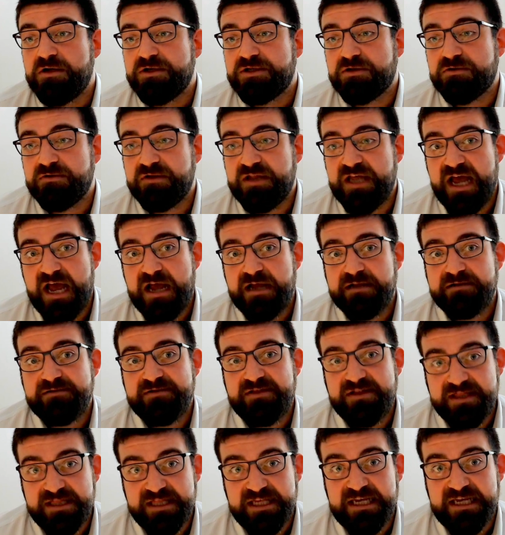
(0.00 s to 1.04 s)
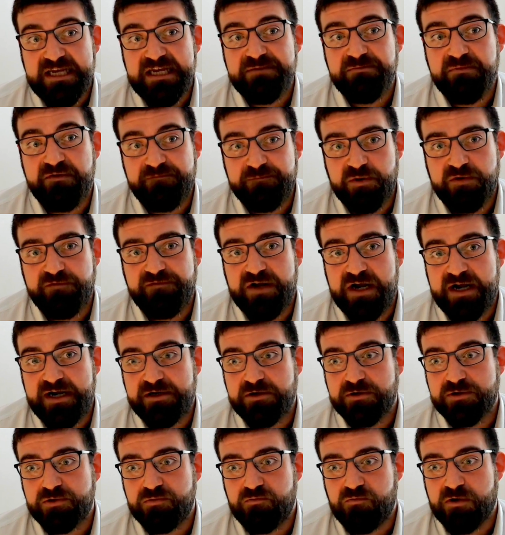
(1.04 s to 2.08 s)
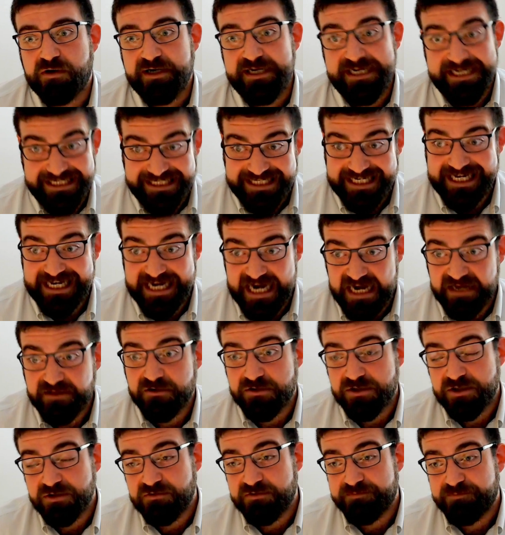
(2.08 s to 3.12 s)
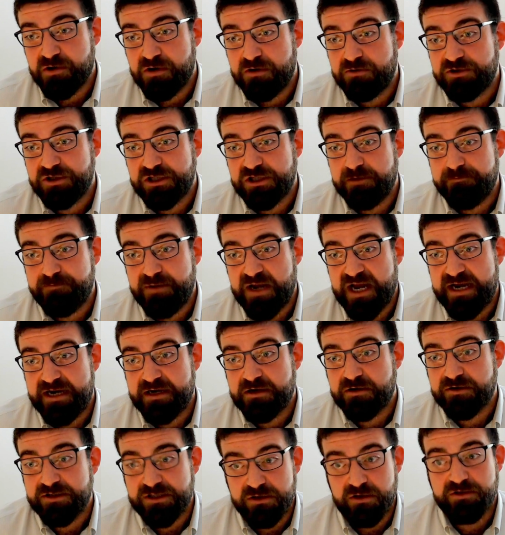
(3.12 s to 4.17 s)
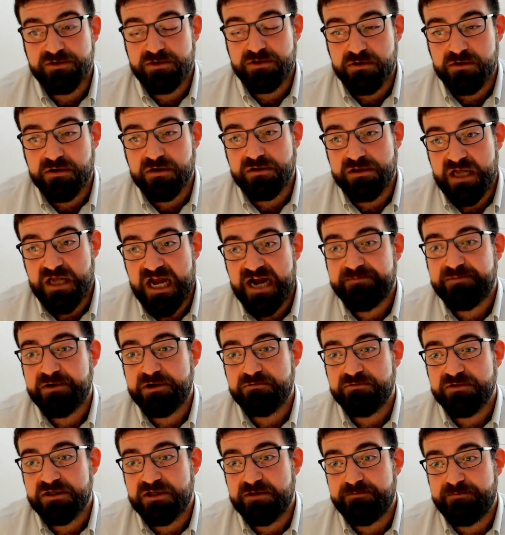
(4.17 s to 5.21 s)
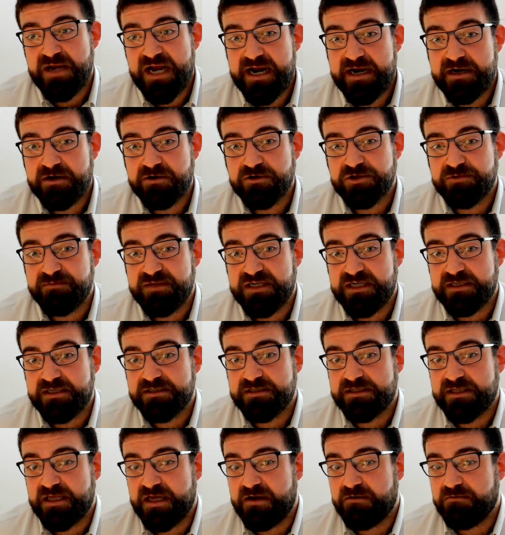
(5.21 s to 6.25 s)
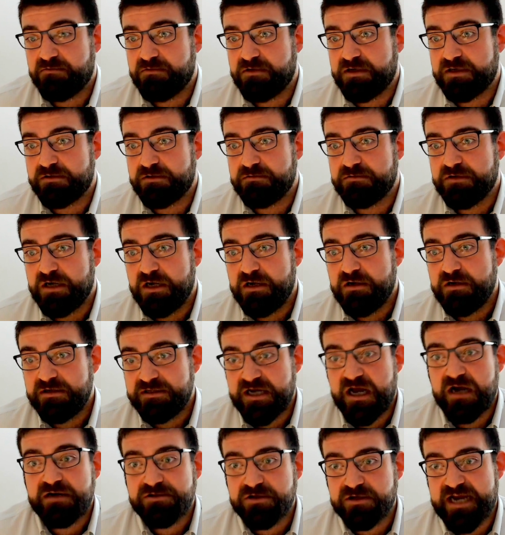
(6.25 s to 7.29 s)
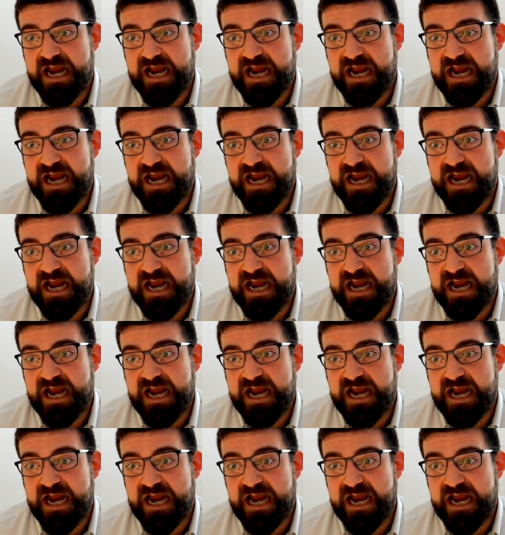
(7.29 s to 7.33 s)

So that theme of providers working together to approach the payers and also collaborating with the payers means that what Dr.